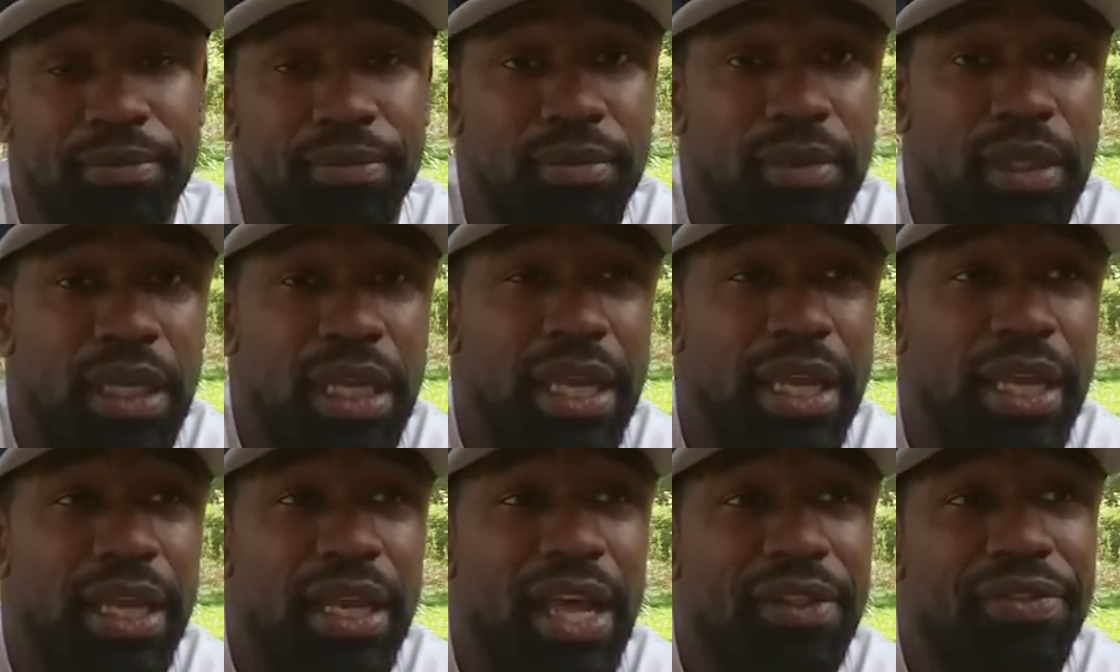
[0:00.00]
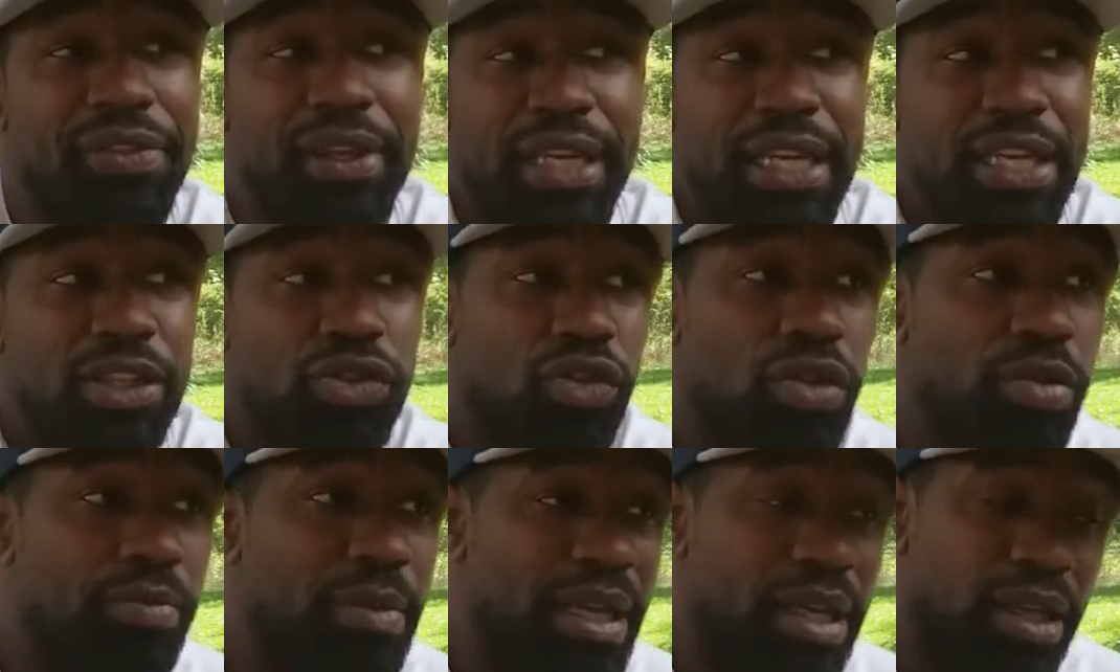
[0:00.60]
and I think he's
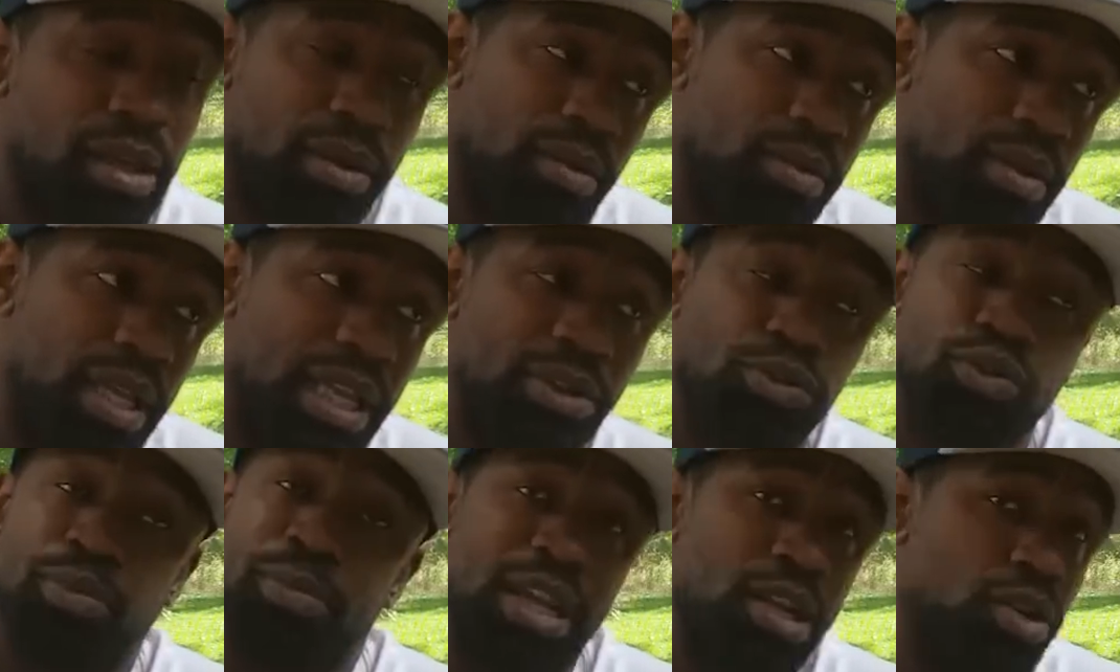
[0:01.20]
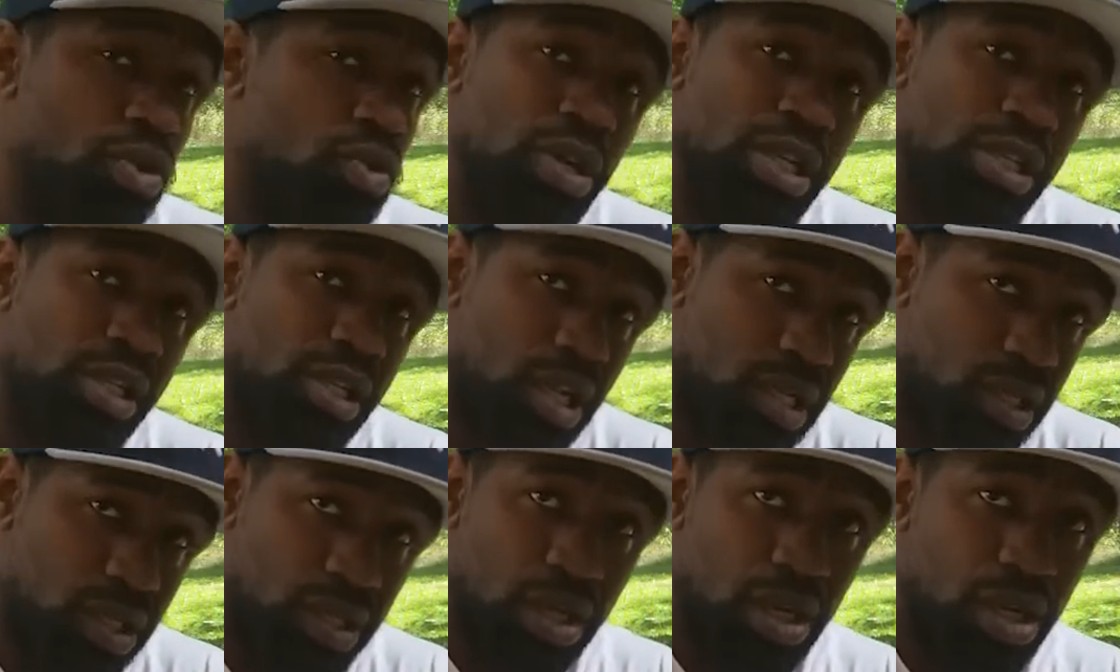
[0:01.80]
gonna make noise
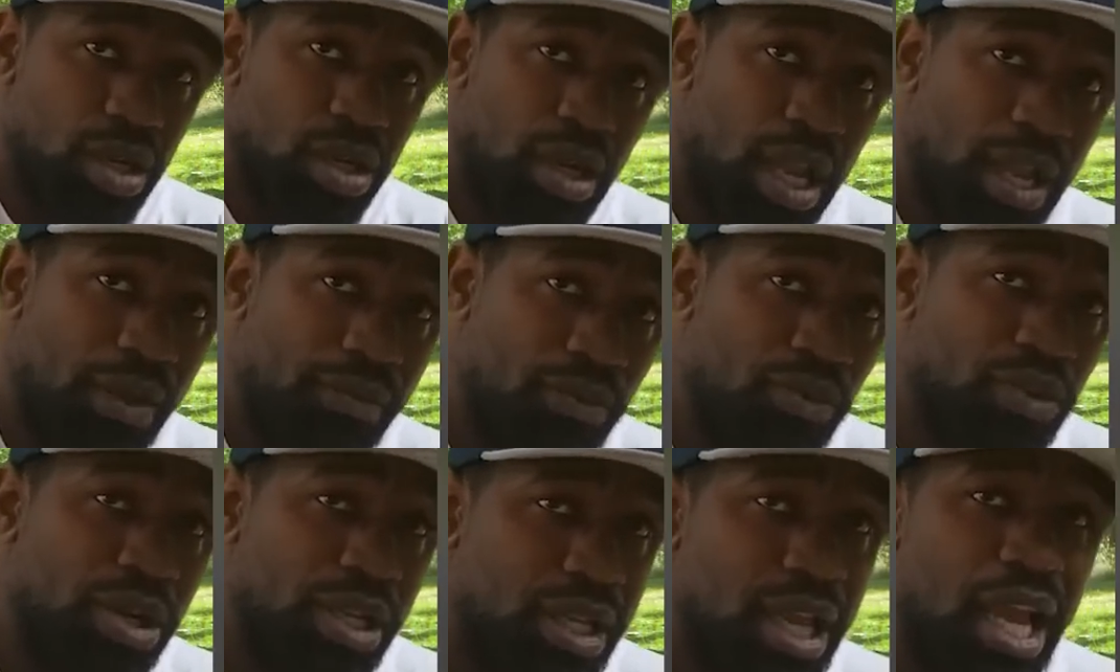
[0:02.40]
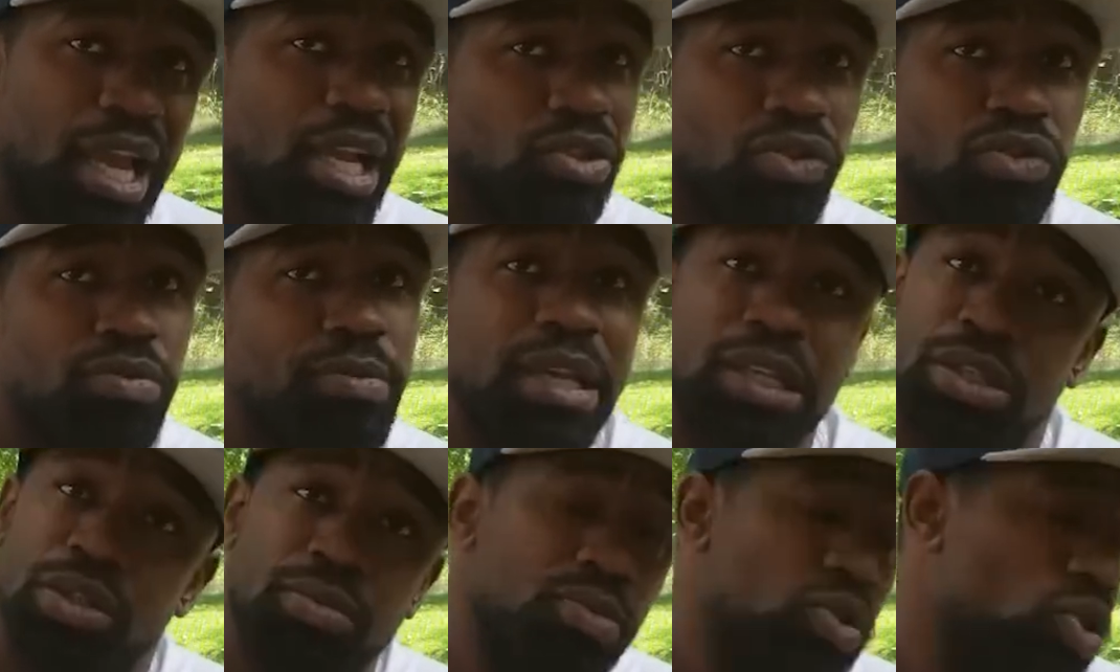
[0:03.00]
next year. Like 40K's gonna
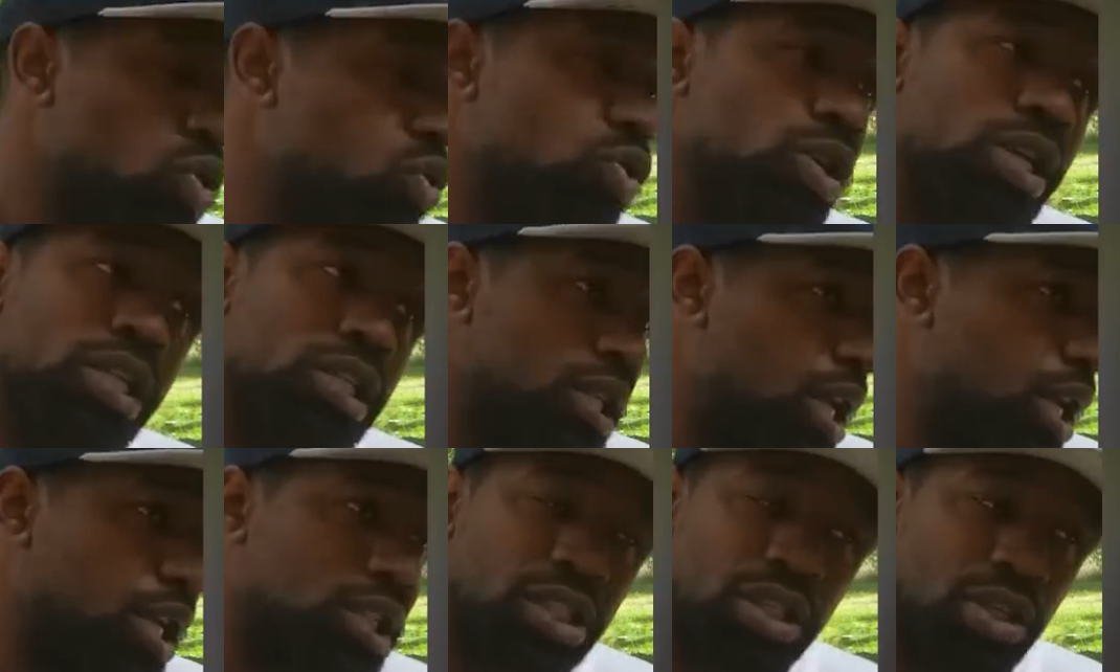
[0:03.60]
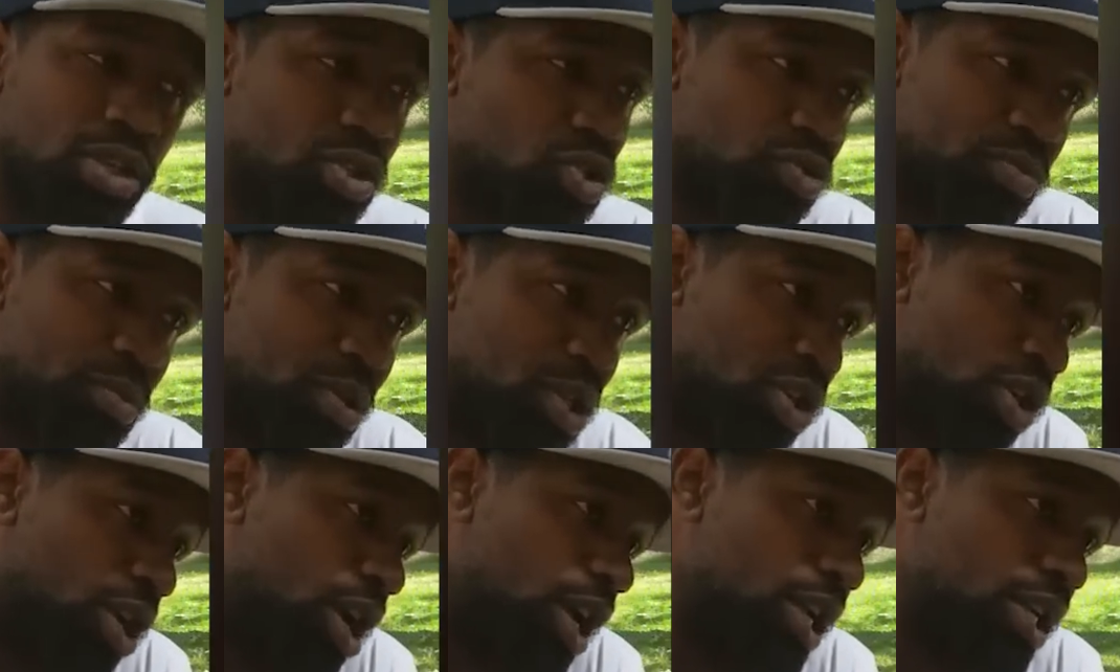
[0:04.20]
make some noise next year. It's gonna
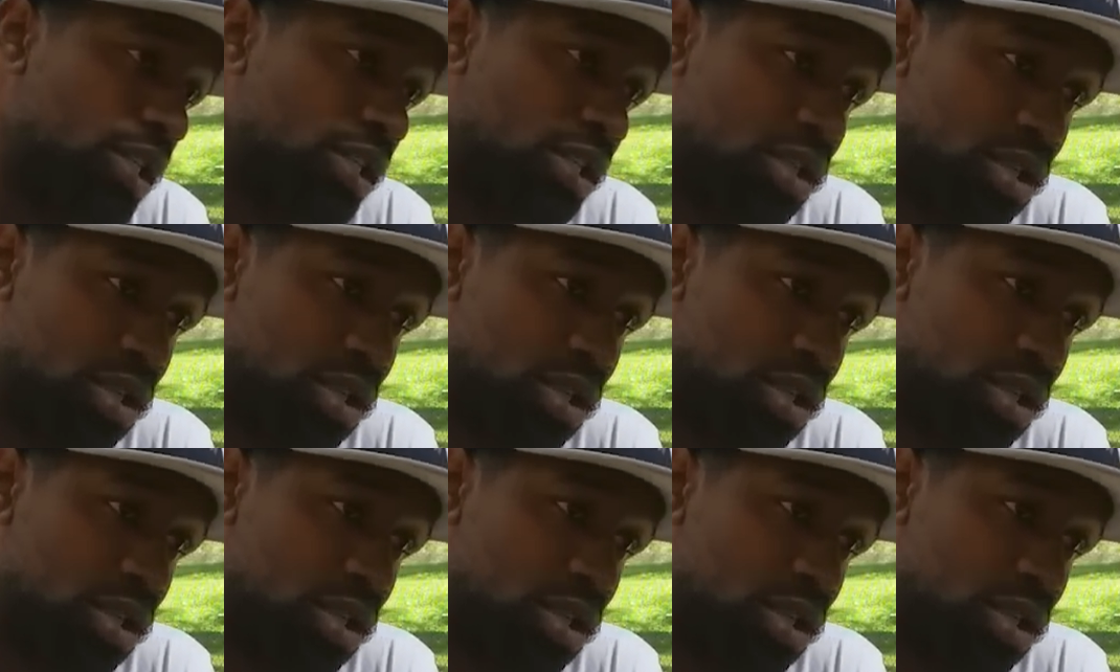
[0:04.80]
be crazy.